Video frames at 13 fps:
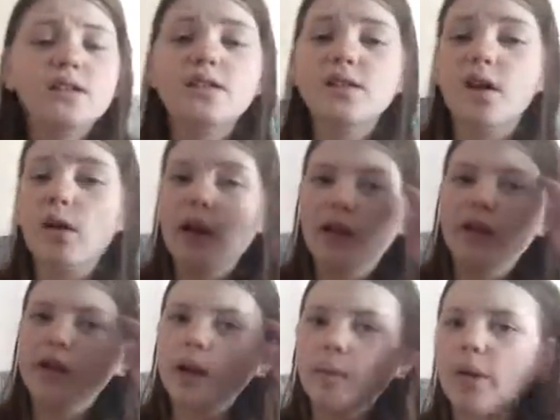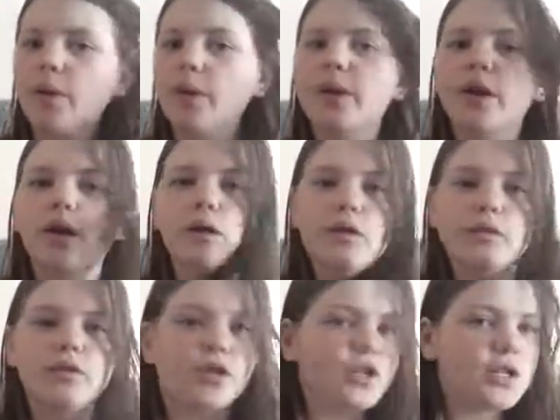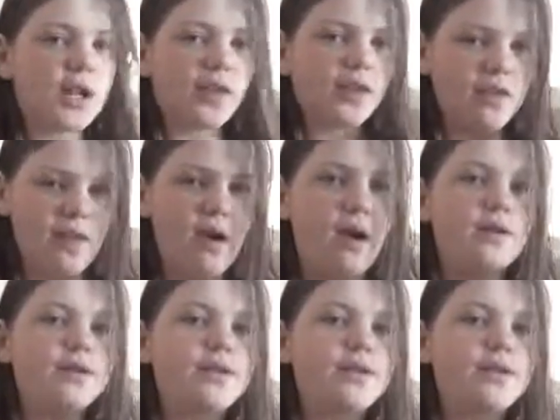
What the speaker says: So I look out my window. There's nothing there.